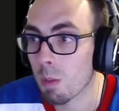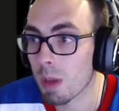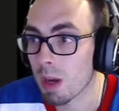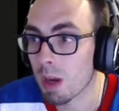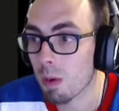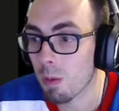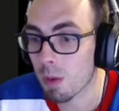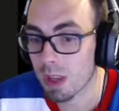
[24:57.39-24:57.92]

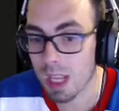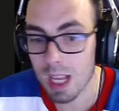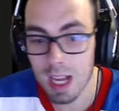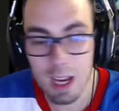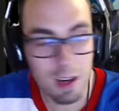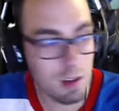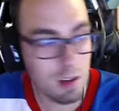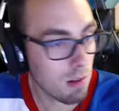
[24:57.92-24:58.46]
minimum when they
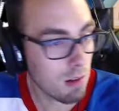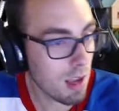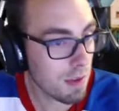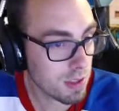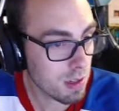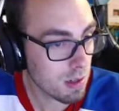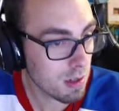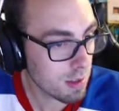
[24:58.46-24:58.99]
hired a
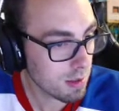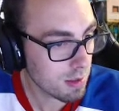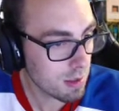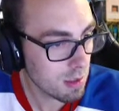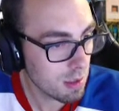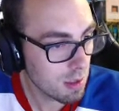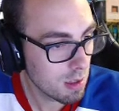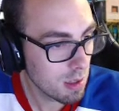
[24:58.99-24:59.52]
graphic artist?